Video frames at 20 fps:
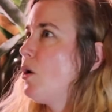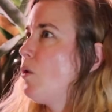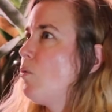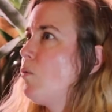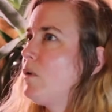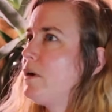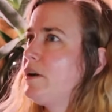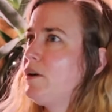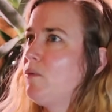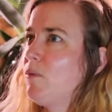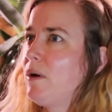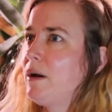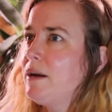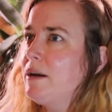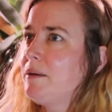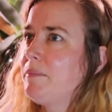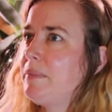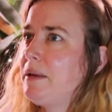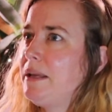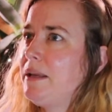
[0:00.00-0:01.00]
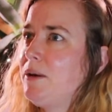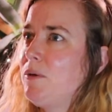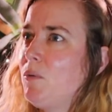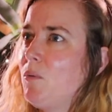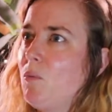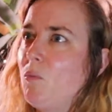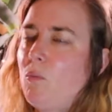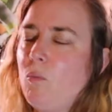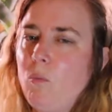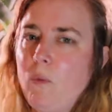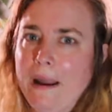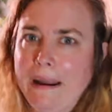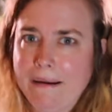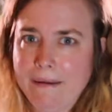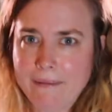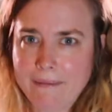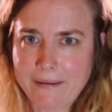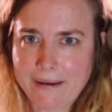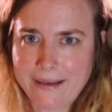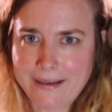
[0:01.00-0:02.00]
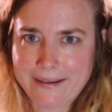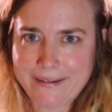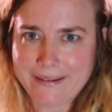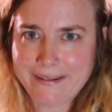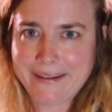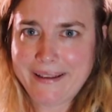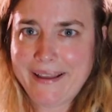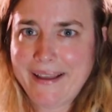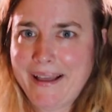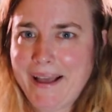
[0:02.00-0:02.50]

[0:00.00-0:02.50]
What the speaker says: What do you want to be wearing?